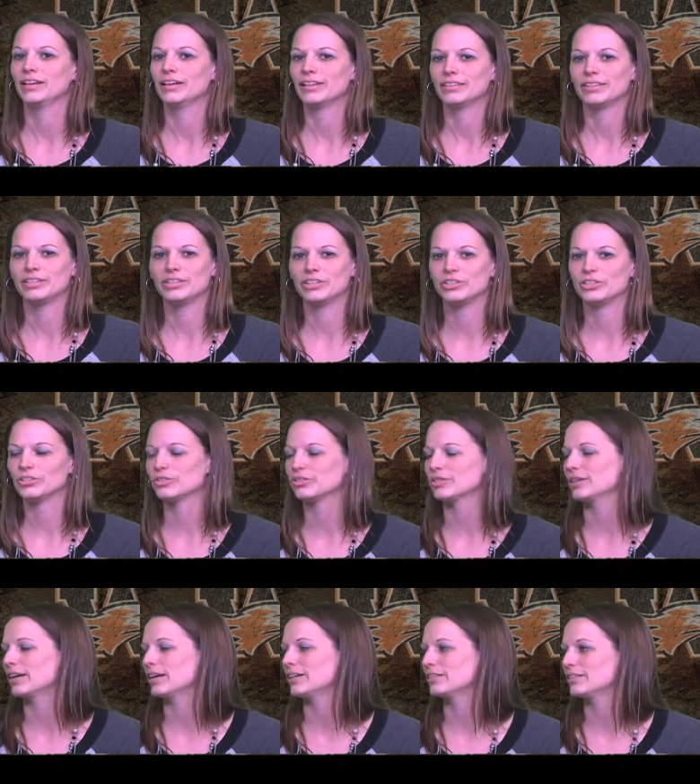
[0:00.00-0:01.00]
the teachers
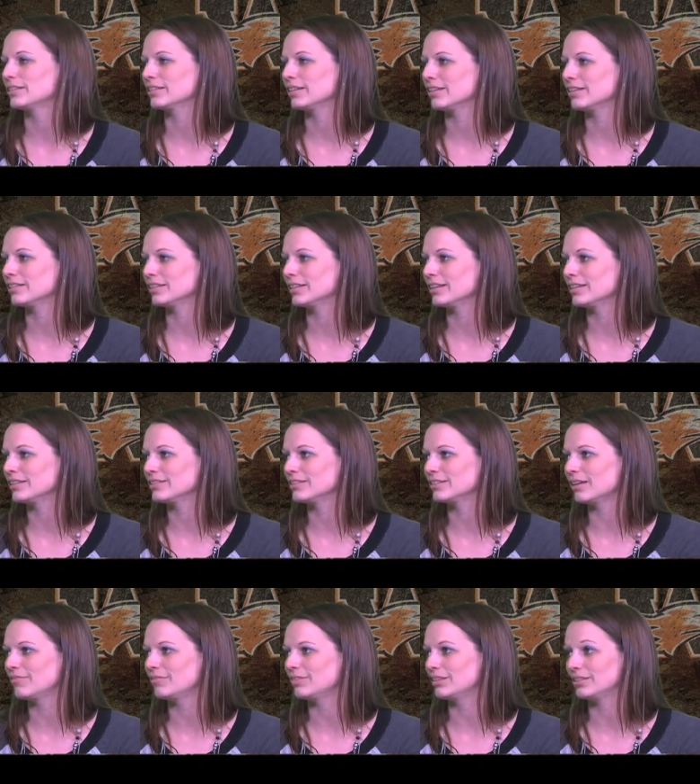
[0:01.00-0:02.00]
are constantly at the kids'
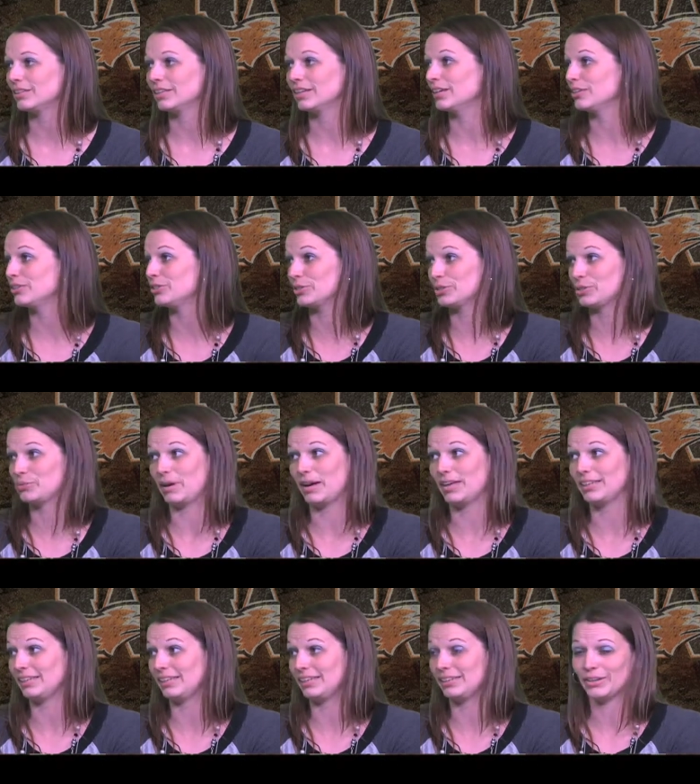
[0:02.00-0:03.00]
level, and the kids are
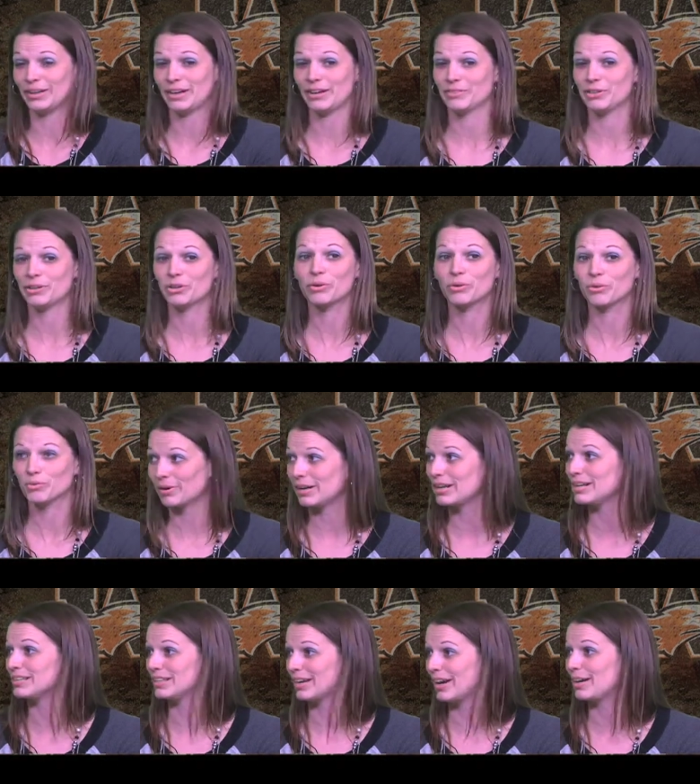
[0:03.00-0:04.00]
smiling. They're having a
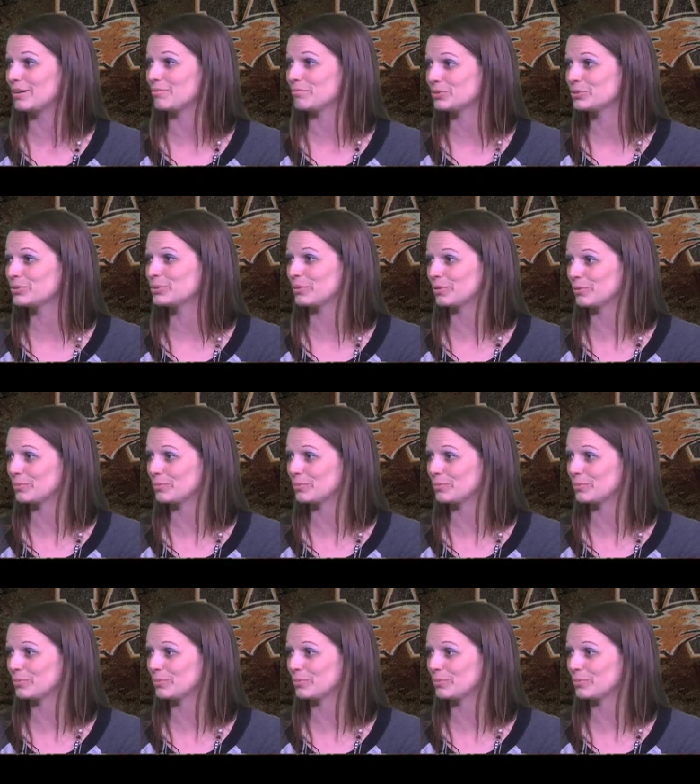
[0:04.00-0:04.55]
great time. So